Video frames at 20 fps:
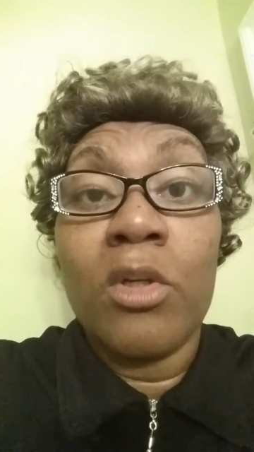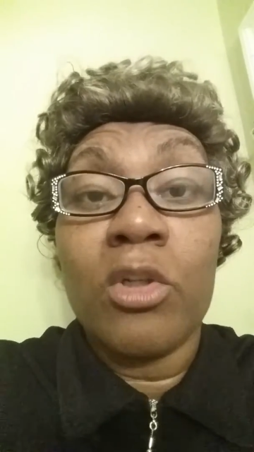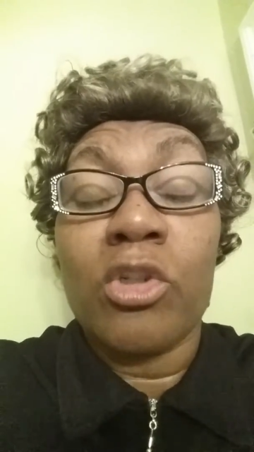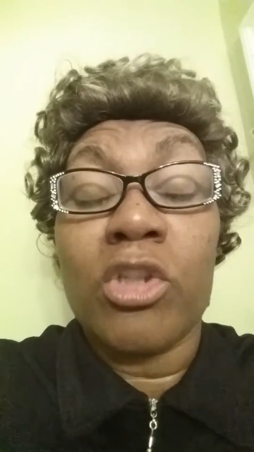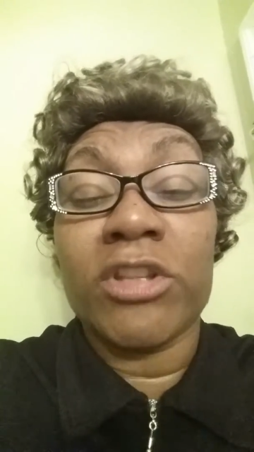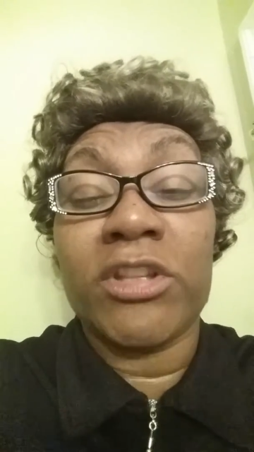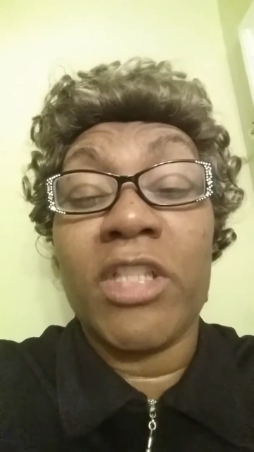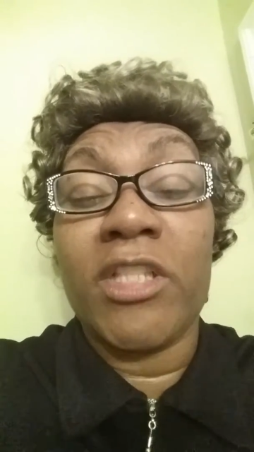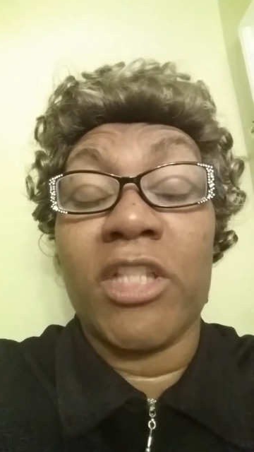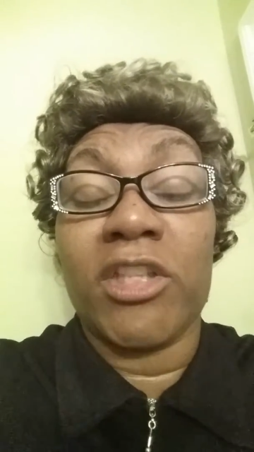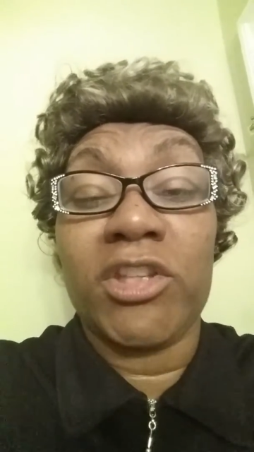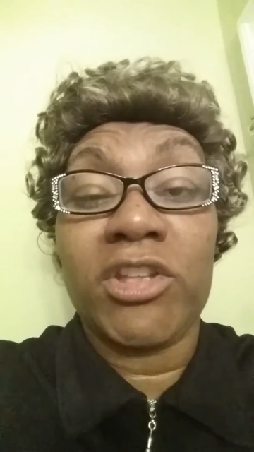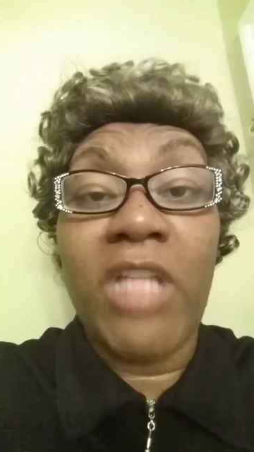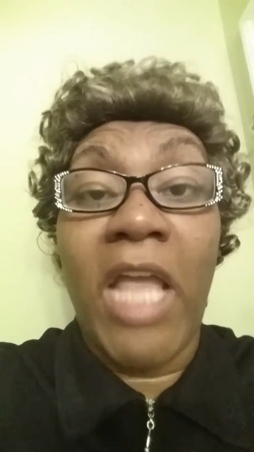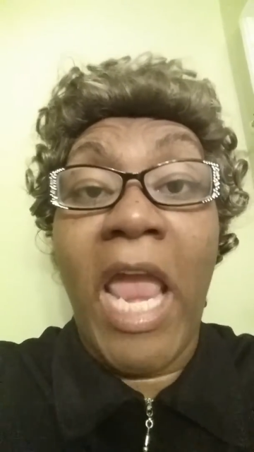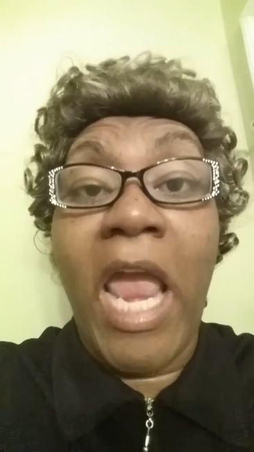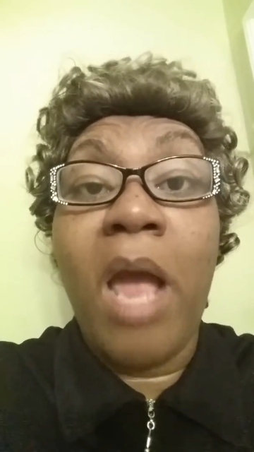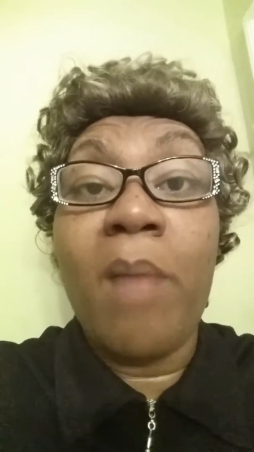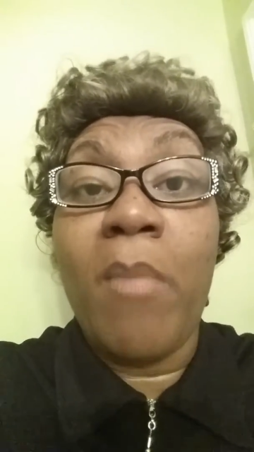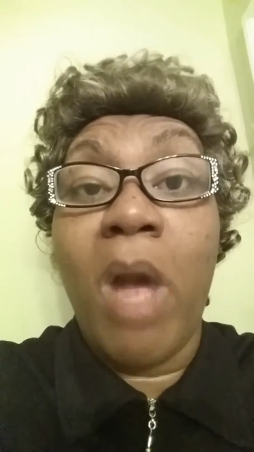Cause in the
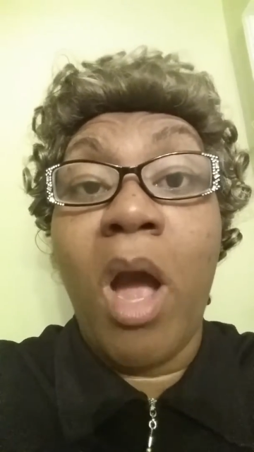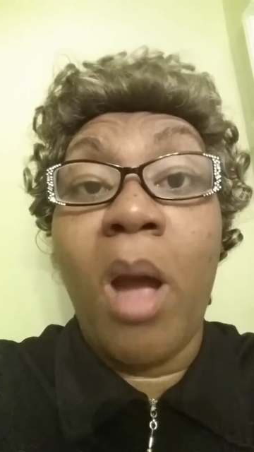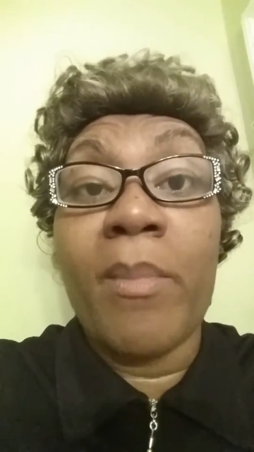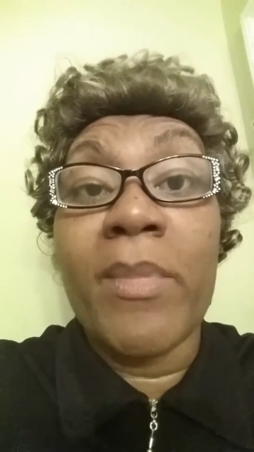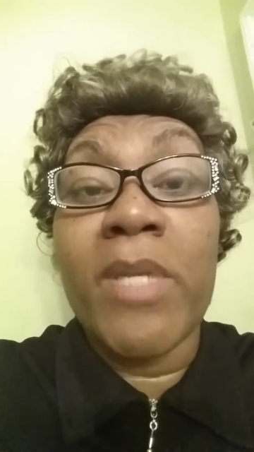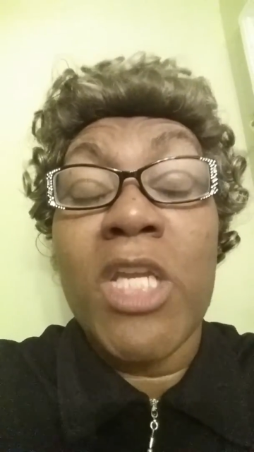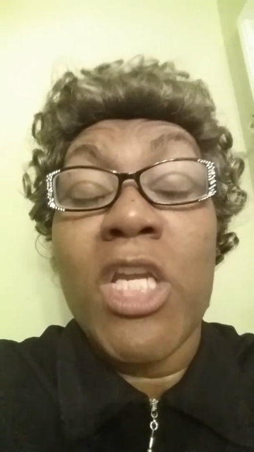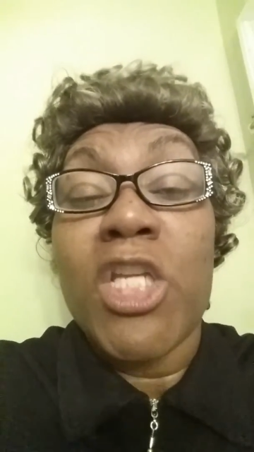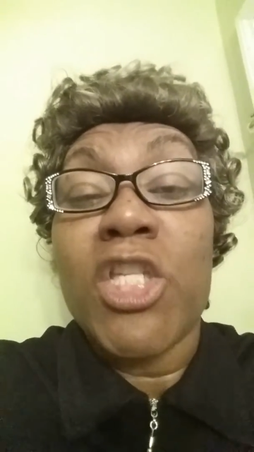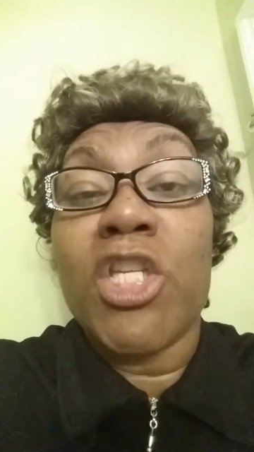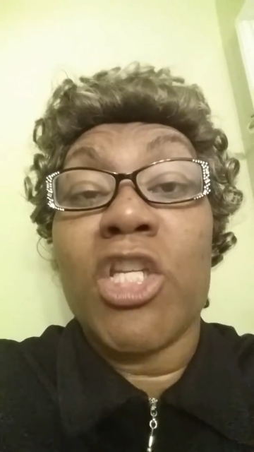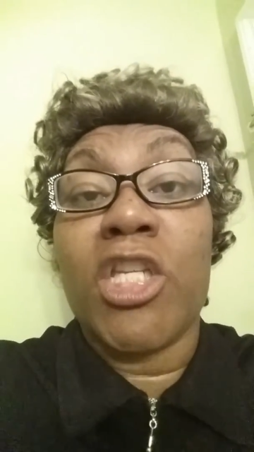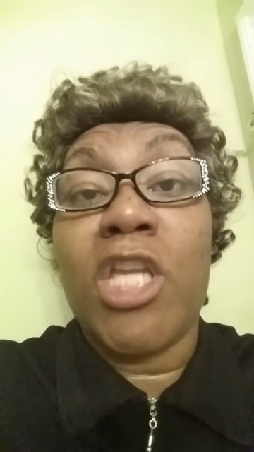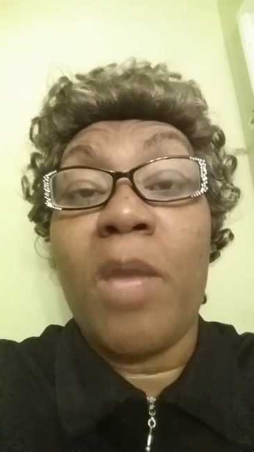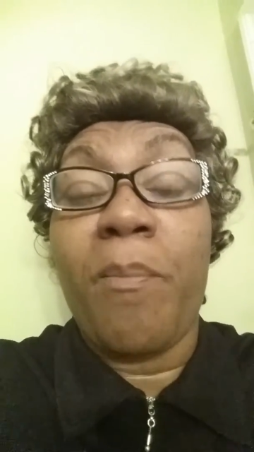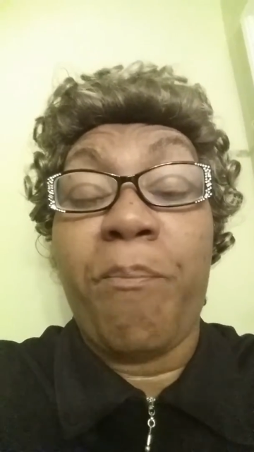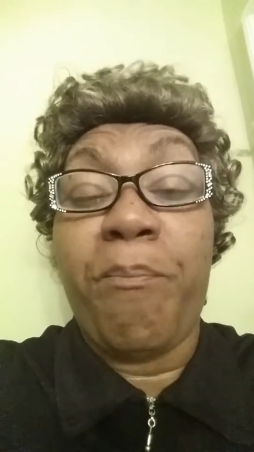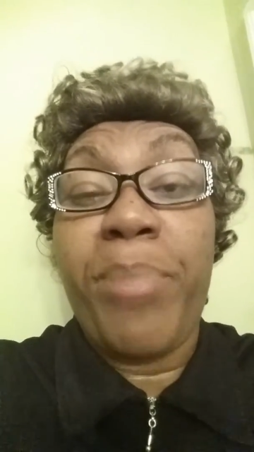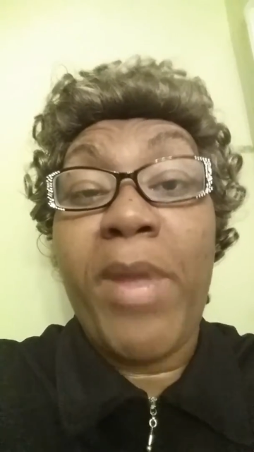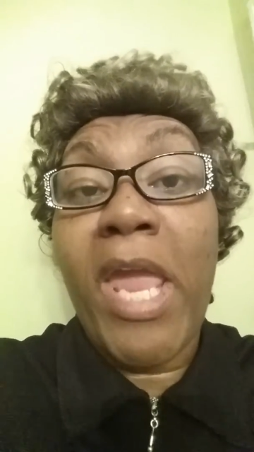Sam army, you
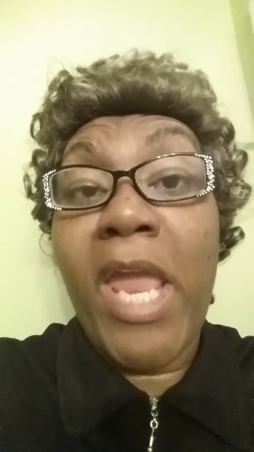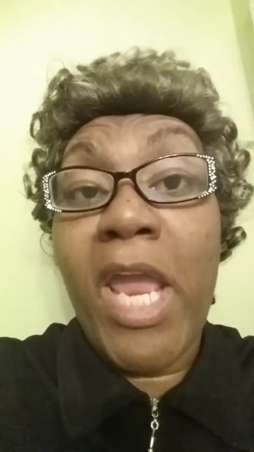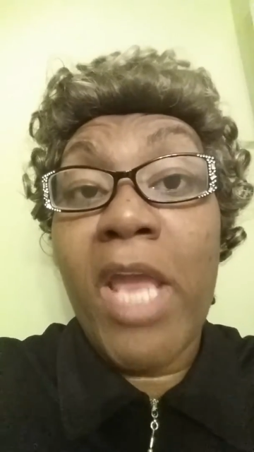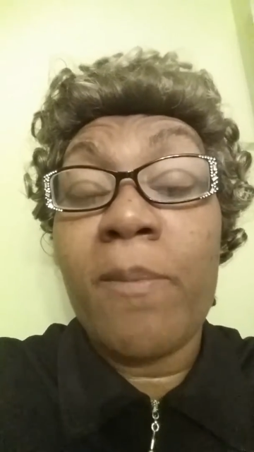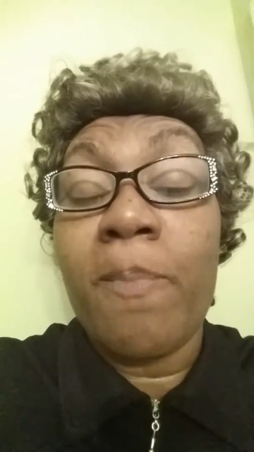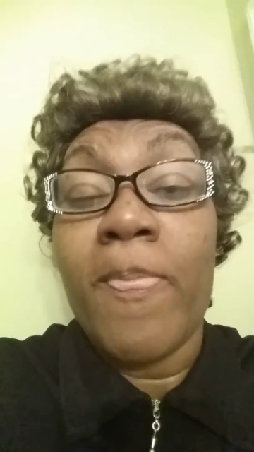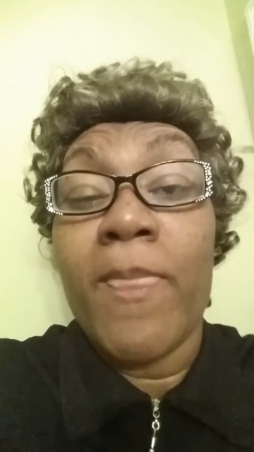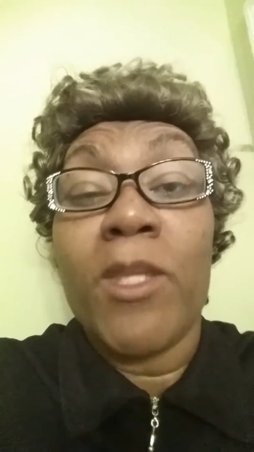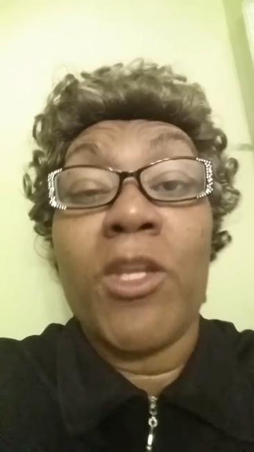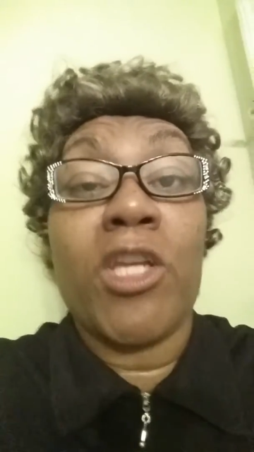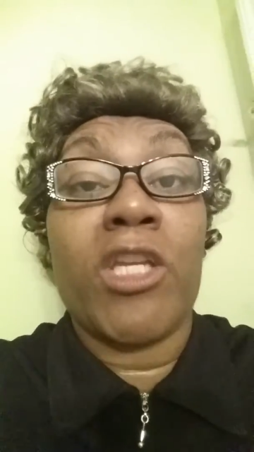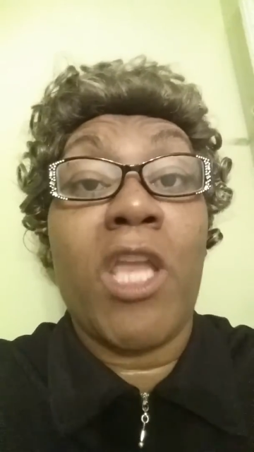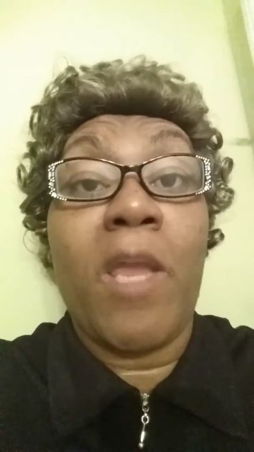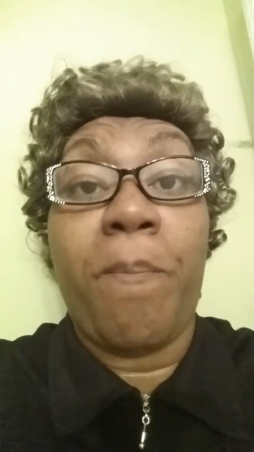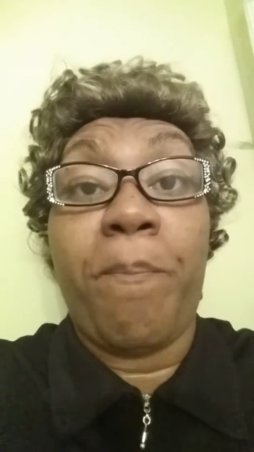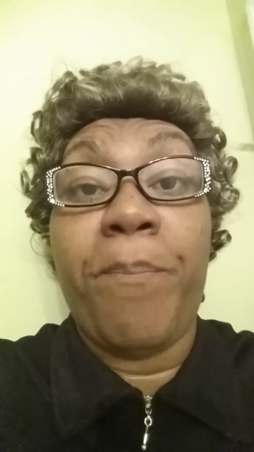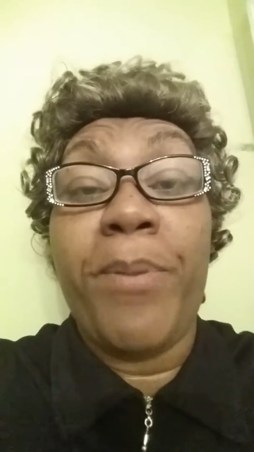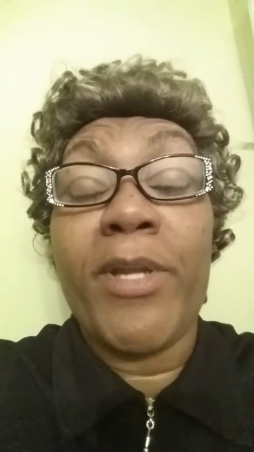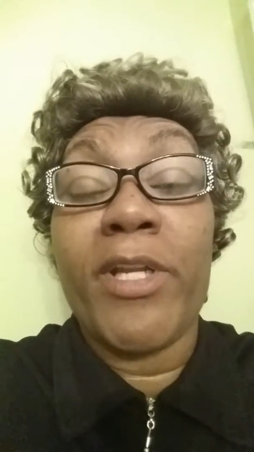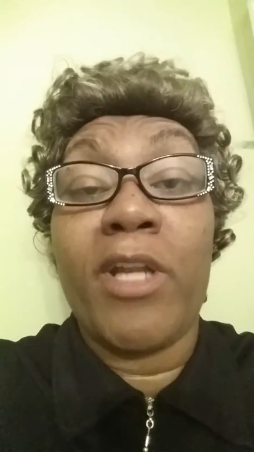get paid, you
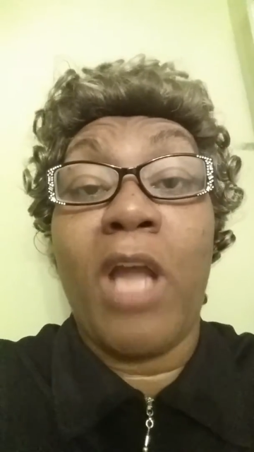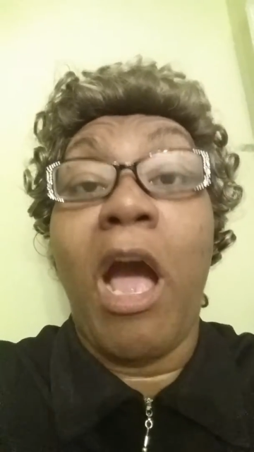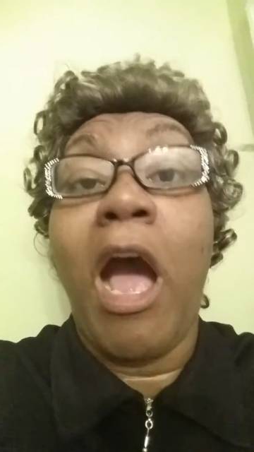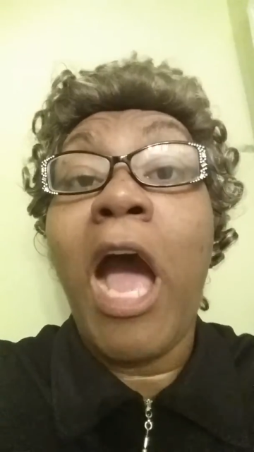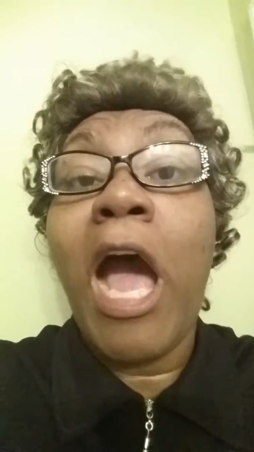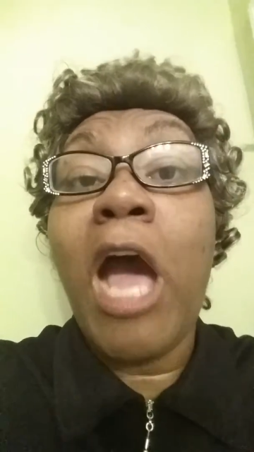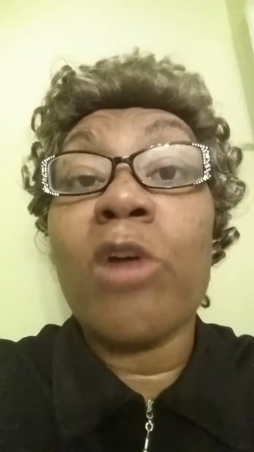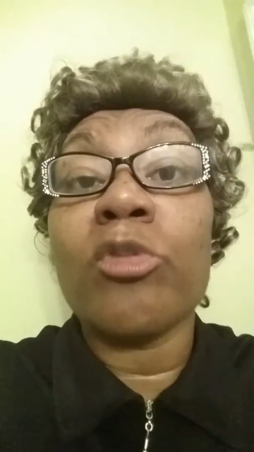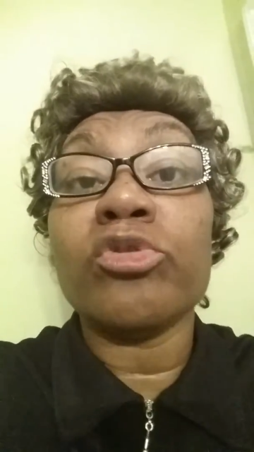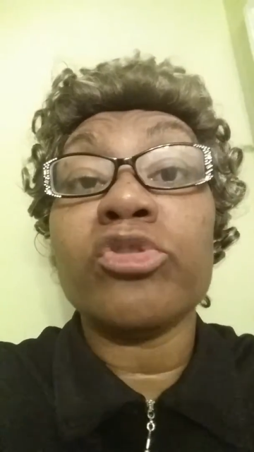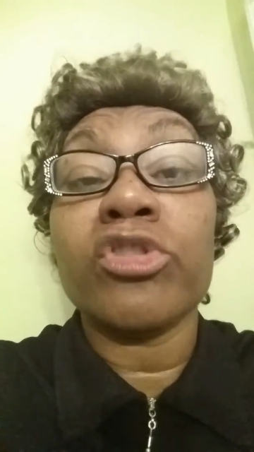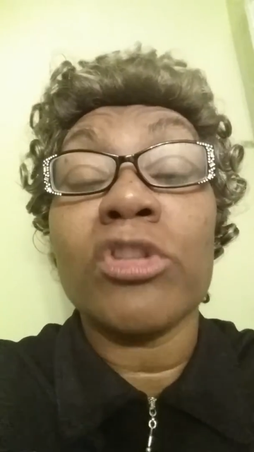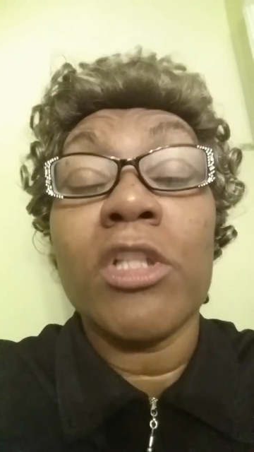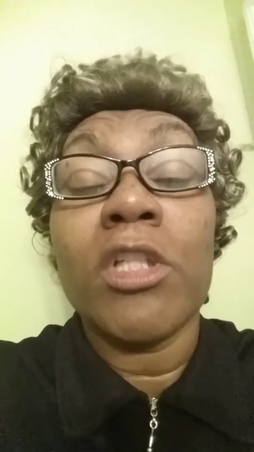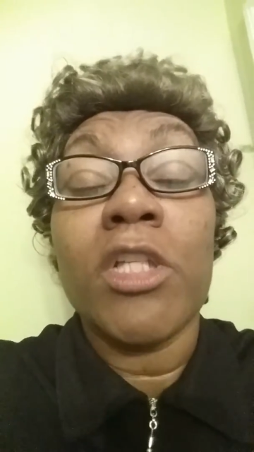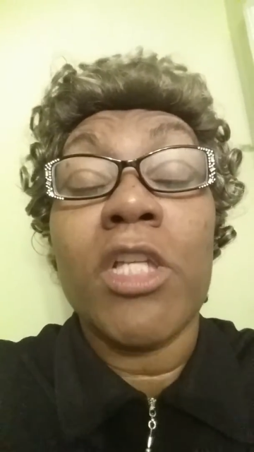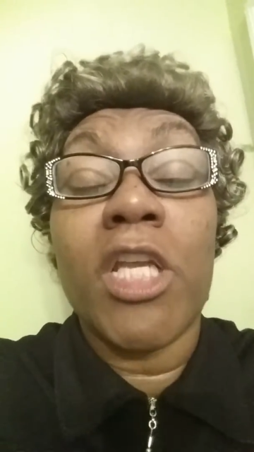get put in a house,